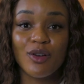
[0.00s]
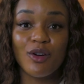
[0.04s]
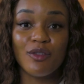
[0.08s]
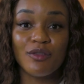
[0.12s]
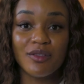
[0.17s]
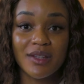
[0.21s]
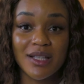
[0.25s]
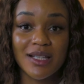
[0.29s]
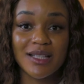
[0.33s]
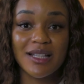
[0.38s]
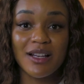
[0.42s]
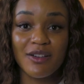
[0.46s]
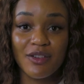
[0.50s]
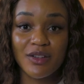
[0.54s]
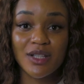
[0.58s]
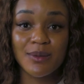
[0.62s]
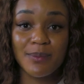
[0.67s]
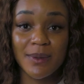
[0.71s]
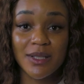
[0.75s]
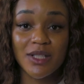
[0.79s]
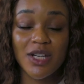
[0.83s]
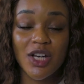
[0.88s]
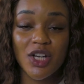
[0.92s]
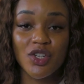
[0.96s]
of this
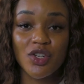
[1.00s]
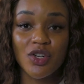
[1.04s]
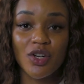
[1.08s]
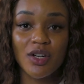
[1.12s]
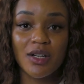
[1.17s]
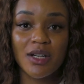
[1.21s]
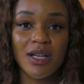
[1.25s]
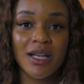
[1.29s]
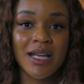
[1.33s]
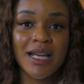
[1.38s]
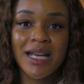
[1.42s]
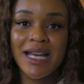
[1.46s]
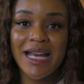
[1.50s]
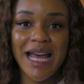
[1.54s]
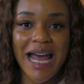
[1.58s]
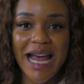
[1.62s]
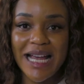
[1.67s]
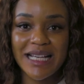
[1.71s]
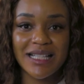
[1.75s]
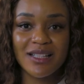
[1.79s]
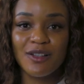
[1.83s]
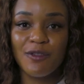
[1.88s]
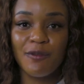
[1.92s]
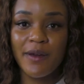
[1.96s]
expectation
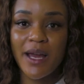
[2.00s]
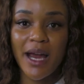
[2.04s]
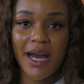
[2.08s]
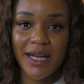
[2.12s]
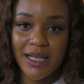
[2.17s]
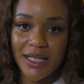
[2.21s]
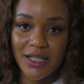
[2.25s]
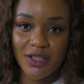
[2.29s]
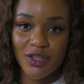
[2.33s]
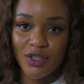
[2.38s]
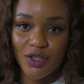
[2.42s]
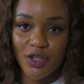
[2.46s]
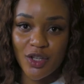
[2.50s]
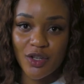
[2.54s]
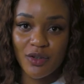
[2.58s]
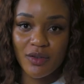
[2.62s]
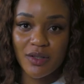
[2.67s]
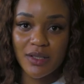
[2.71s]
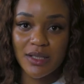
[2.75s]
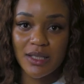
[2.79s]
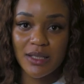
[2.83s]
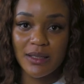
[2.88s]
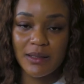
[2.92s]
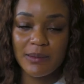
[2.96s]
is fear and
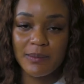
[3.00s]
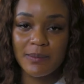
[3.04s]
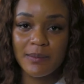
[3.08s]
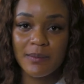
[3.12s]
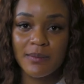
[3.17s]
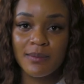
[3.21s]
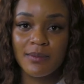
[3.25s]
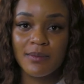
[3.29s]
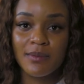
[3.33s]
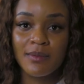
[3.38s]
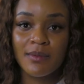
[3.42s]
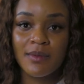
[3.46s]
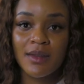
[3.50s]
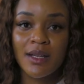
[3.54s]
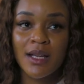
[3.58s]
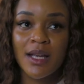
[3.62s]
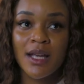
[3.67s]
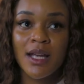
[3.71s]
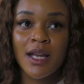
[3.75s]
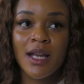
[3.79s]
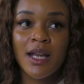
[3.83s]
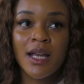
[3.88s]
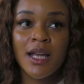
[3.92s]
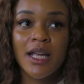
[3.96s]
insecurity.
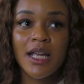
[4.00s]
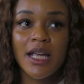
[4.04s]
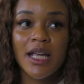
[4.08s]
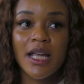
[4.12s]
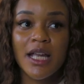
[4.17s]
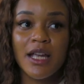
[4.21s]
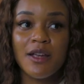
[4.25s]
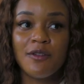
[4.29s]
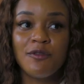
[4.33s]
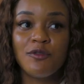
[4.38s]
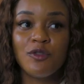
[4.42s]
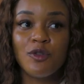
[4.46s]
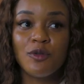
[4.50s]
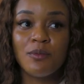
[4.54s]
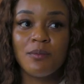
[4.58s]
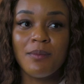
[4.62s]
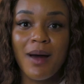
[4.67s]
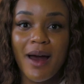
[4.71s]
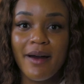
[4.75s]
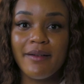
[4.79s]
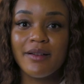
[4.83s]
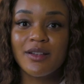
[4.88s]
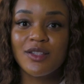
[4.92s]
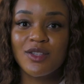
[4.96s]
If you
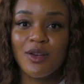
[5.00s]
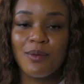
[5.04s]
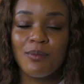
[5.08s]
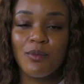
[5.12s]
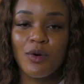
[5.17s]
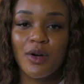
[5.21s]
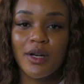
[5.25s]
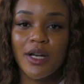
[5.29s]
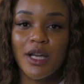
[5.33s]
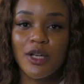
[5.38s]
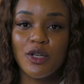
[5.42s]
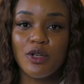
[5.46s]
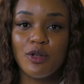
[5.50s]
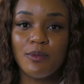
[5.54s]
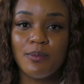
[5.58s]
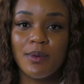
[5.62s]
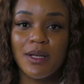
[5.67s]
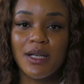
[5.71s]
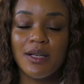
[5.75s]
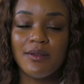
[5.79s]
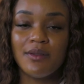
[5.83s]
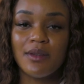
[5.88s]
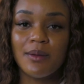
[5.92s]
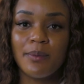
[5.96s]
marry someone and you
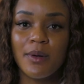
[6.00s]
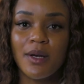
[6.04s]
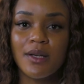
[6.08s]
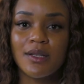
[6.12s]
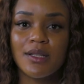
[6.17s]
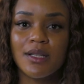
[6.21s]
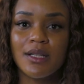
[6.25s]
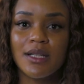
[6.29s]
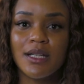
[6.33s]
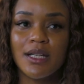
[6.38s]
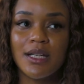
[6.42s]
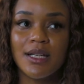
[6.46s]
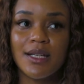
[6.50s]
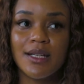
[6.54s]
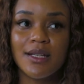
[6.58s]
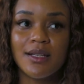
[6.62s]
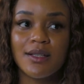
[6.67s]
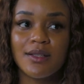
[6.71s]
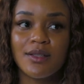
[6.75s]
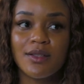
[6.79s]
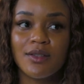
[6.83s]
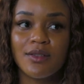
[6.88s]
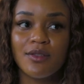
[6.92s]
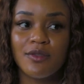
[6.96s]
believe the person
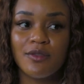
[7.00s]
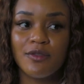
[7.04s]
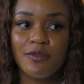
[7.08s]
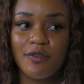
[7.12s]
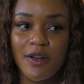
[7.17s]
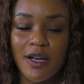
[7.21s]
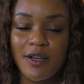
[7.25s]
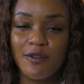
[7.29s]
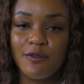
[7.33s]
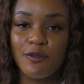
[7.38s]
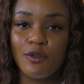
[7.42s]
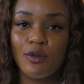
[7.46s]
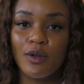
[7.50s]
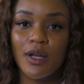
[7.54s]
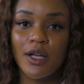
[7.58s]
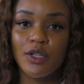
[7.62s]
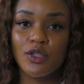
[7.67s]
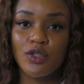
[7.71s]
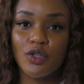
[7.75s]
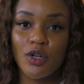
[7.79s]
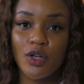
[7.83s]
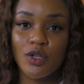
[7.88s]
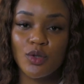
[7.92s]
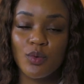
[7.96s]
is faithful and
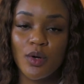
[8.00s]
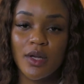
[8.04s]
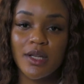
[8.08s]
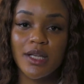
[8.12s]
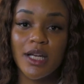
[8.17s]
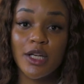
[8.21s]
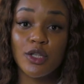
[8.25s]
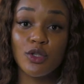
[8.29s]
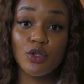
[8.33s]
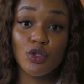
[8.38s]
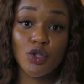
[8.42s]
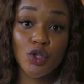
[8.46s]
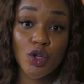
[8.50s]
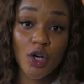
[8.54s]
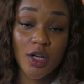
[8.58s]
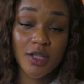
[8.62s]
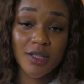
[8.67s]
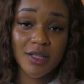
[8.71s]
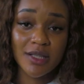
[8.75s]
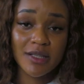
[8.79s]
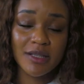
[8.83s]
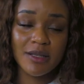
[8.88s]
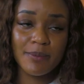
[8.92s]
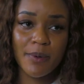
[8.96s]
trustworthy and you
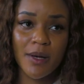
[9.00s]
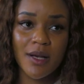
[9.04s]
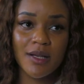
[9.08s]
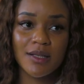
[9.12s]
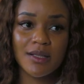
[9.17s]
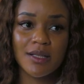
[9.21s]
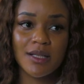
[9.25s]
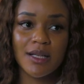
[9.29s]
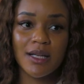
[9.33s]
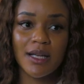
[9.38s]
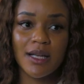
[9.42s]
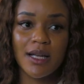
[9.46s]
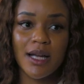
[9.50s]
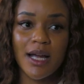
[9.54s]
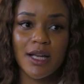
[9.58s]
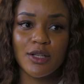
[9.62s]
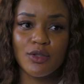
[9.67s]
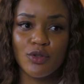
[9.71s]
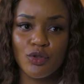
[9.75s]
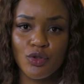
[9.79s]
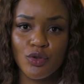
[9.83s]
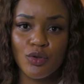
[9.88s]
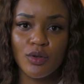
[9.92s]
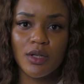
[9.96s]
trust the person and
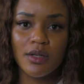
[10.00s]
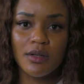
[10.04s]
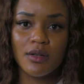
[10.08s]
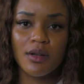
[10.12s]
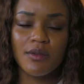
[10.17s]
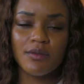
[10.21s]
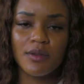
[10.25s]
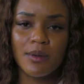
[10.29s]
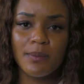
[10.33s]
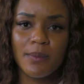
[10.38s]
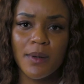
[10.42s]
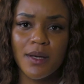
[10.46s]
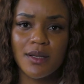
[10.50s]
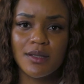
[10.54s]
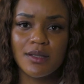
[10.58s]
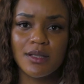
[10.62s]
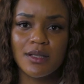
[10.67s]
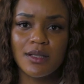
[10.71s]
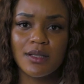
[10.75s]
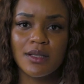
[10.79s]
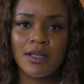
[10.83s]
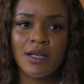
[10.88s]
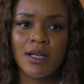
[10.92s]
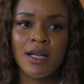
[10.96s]
you truly love the
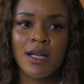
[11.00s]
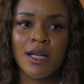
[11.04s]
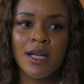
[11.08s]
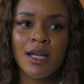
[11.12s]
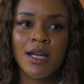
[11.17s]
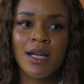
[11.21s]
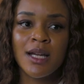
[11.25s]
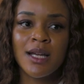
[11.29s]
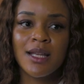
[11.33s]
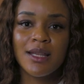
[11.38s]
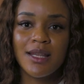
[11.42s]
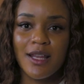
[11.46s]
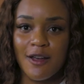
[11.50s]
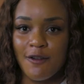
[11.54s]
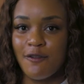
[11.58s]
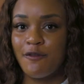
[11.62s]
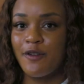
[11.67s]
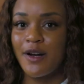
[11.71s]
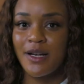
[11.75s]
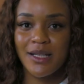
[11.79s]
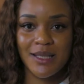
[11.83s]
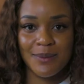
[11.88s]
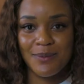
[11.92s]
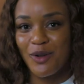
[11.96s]
person, their
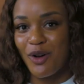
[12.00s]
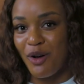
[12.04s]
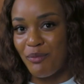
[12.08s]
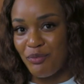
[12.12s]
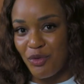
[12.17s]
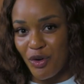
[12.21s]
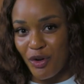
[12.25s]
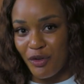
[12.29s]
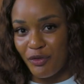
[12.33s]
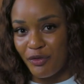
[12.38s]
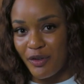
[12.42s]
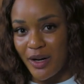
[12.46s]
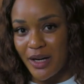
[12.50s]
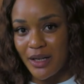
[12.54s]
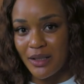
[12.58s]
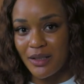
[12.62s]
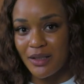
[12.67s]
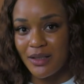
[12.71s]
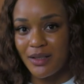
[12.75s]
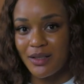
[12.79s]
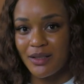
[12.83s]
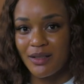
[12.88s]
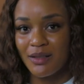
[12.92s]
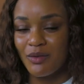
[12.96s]
friends become your
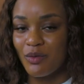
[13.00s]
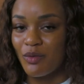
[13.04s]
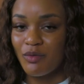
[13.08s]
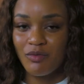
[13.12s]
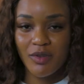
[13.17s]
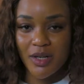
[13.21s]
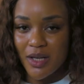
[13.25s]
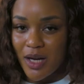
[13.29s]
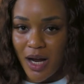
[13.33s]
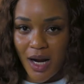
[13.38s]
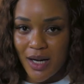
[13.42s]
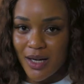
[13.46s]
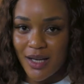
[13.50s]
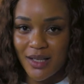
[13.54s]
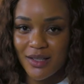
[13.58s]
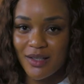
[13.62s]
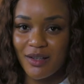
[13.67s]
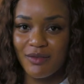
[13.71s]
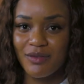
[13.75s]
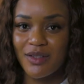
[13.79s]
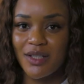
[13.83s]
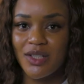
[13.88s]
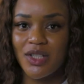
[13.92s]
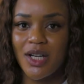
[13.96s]
friends, regardless
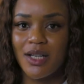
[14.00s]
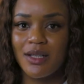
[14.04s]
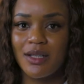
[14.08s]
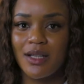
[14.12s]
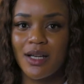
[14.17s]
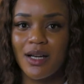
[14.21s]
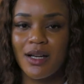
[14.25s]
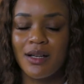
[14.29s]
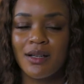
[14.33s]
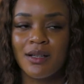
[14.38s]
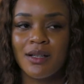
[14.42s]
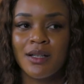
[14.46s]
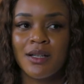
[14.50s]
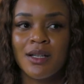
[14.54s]
of the gender.